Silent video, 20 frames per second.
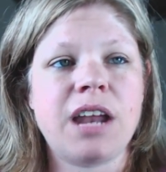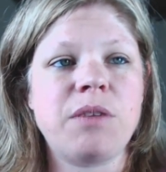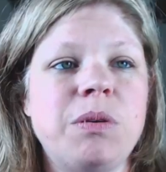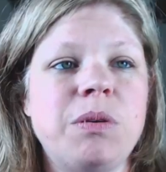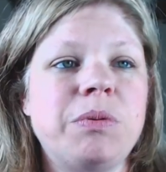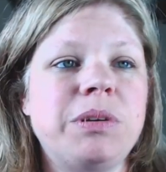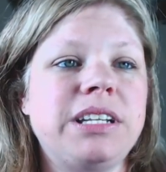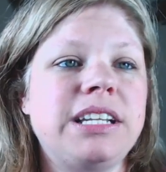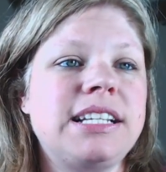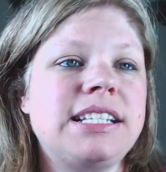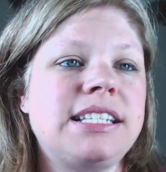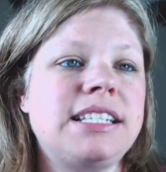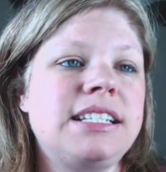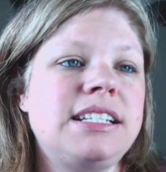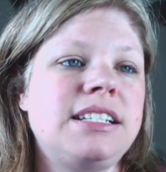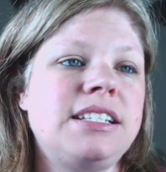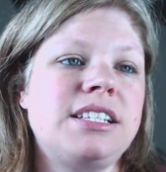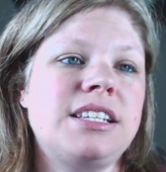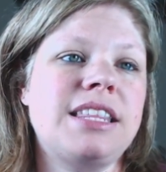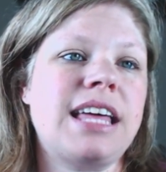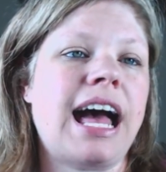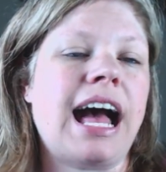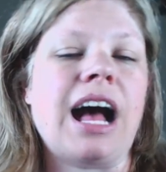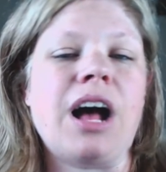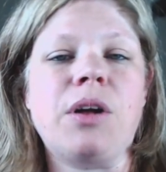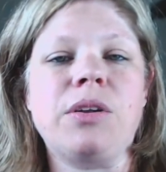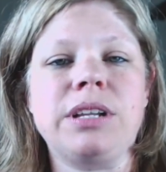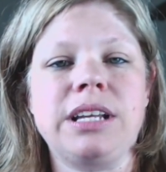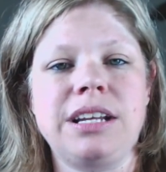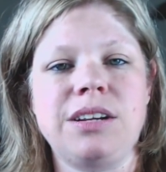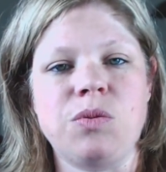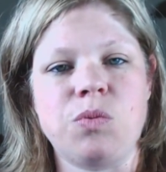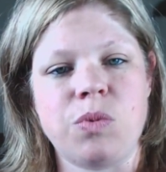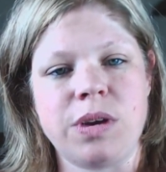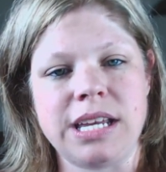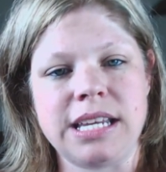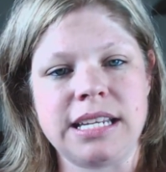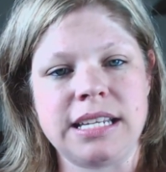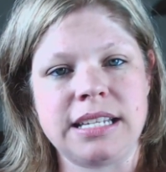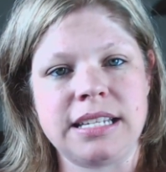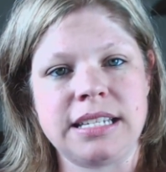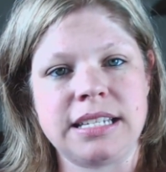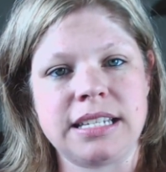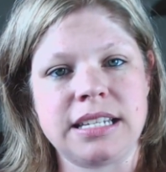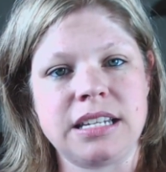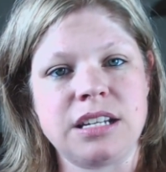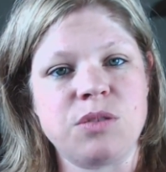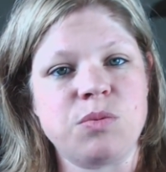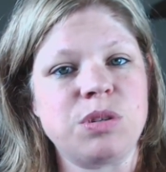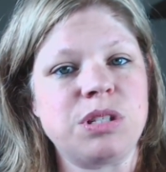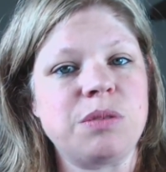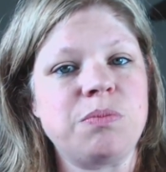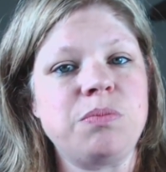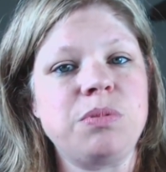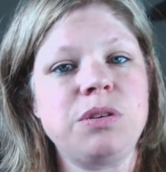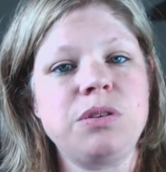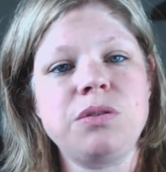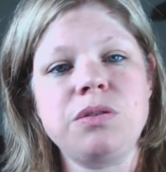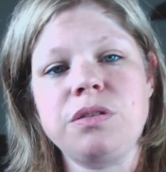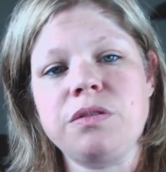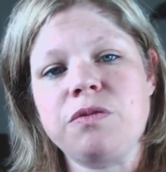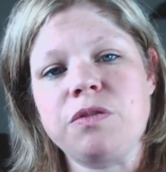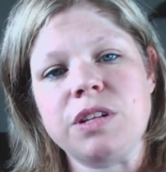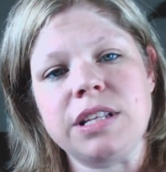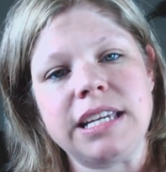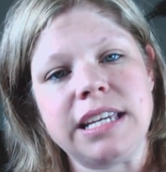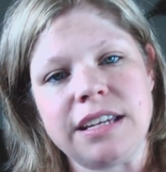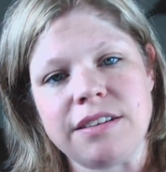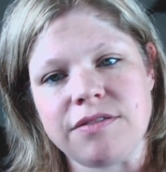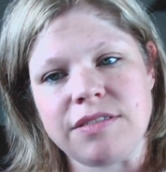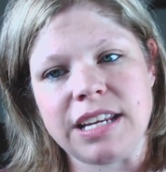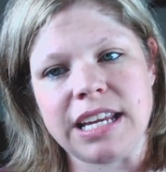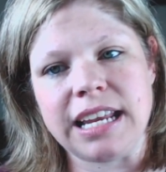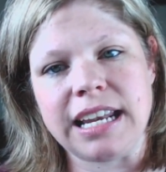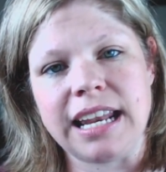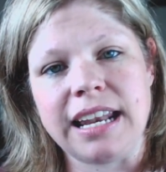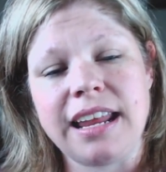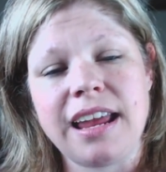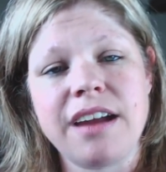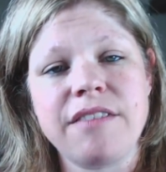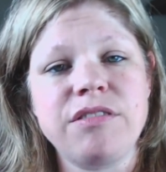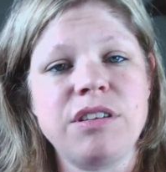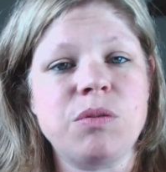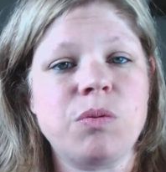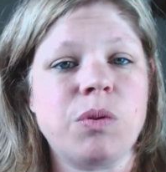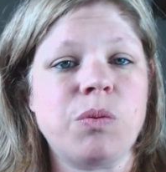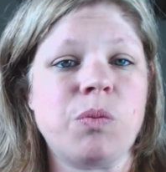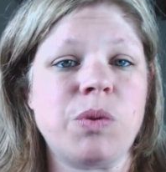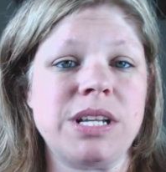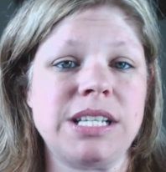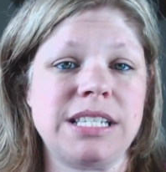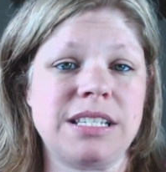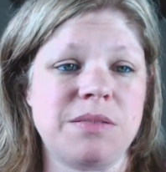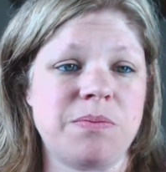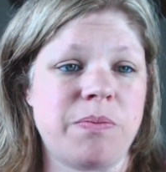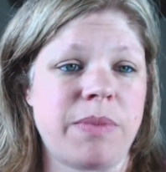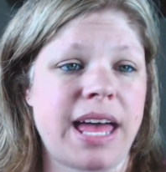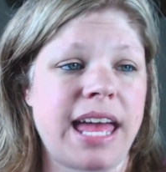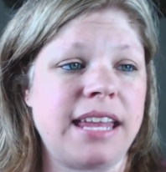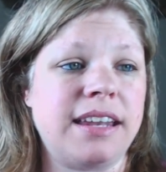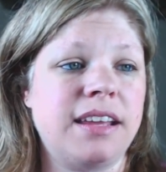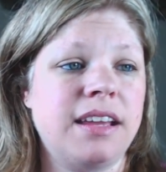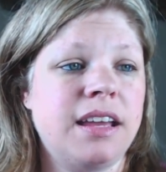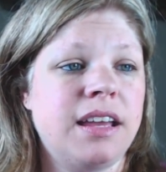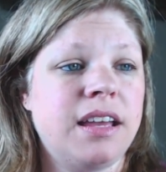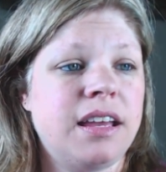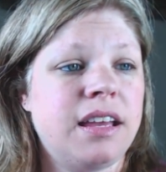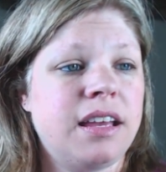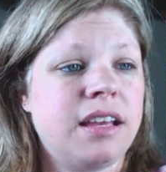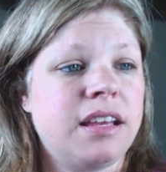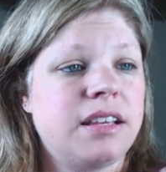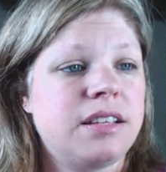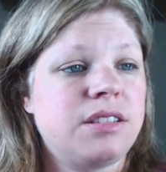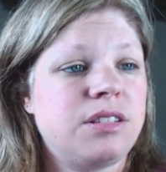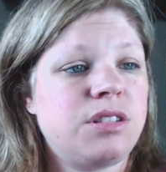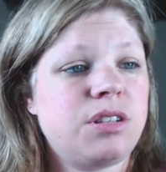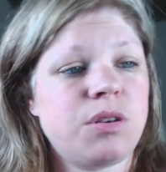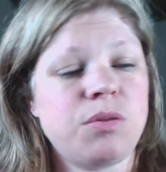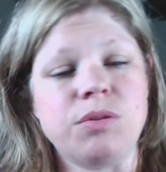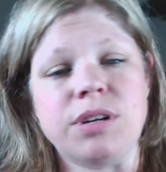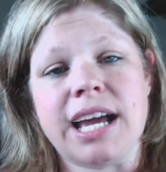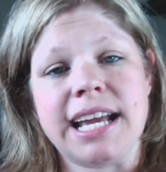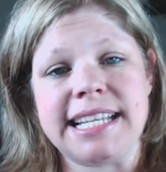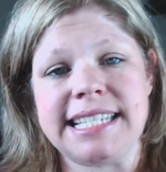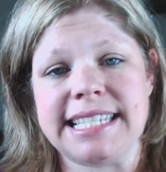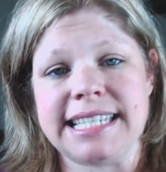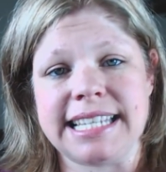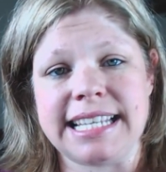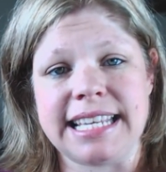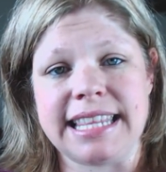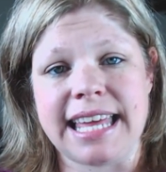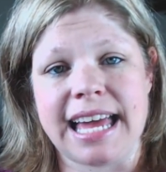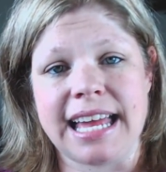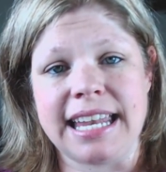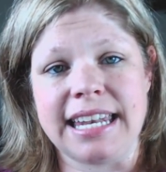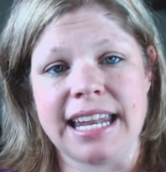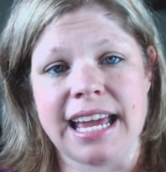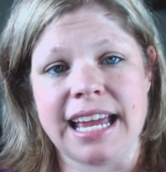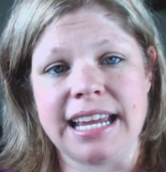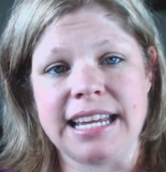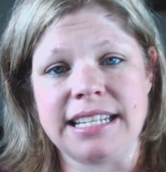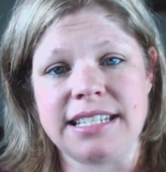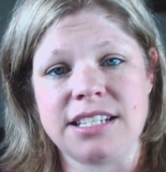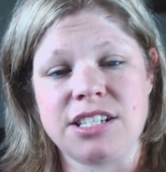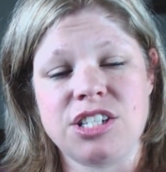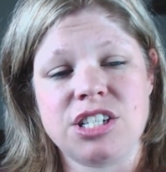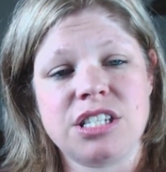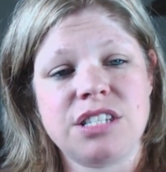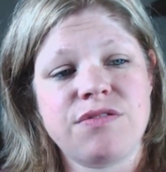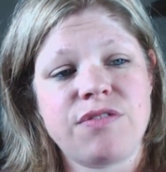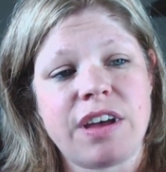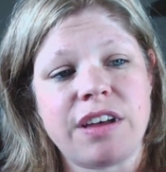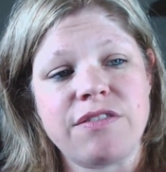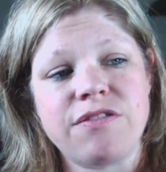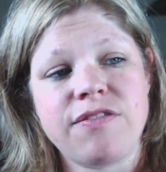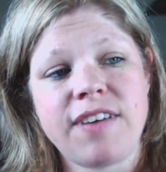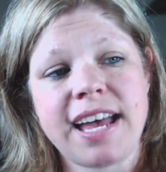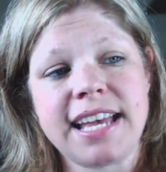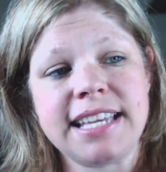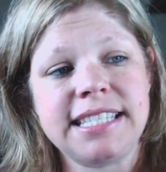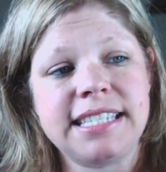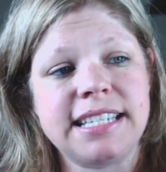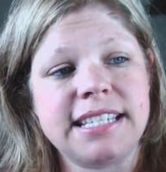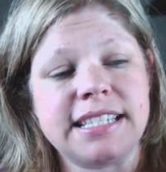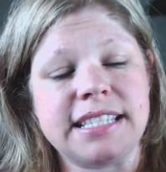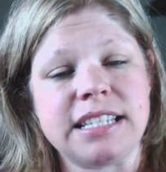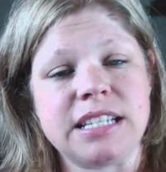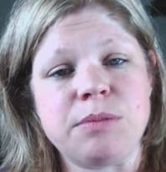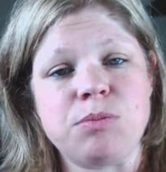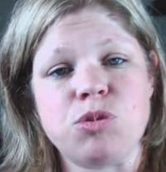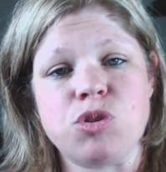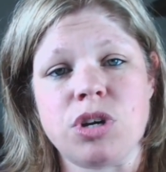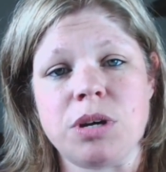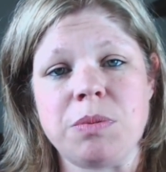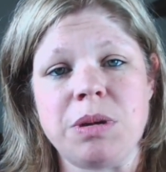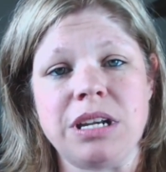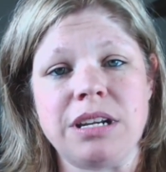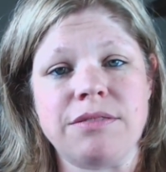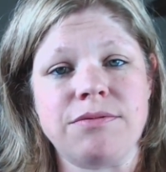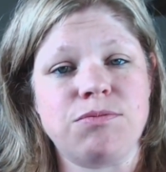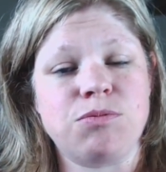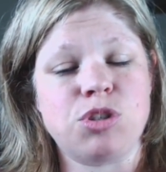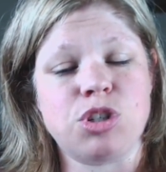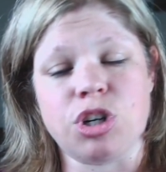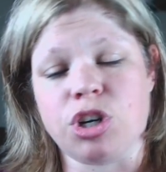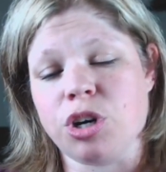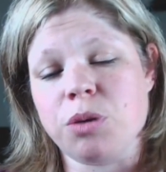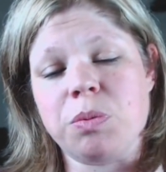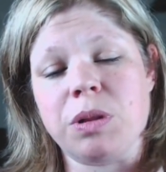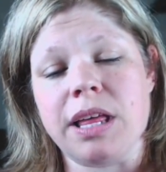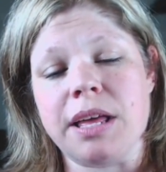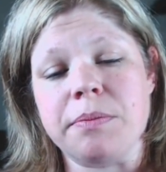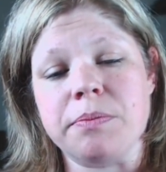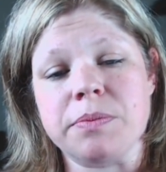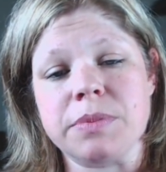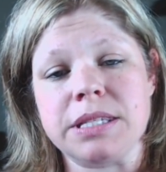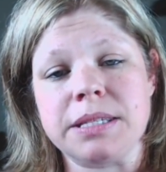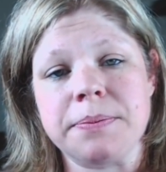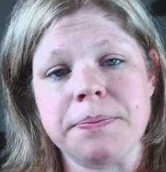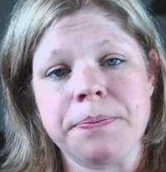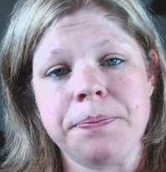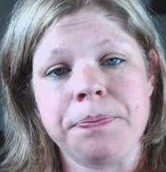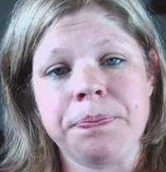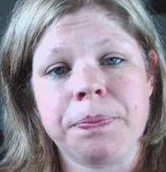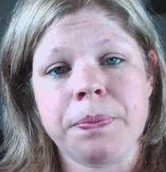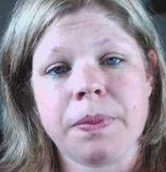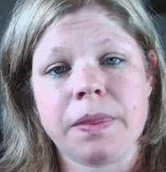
And we were listening to the howling wind, and it was a beautiful evening, and everyone went to bed so nicely that night and just fell fast asleep dreaming of sugar plums.